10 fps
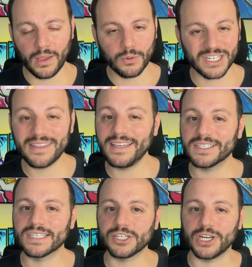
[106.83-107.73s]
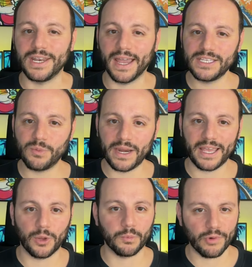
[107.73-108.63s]
which I think is such a nice way to
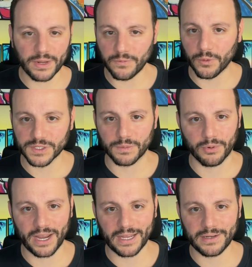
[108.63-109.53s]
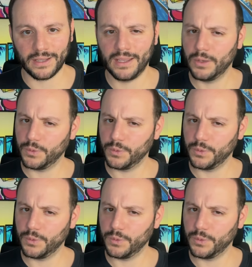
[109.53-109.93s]
help reinforce the brand. When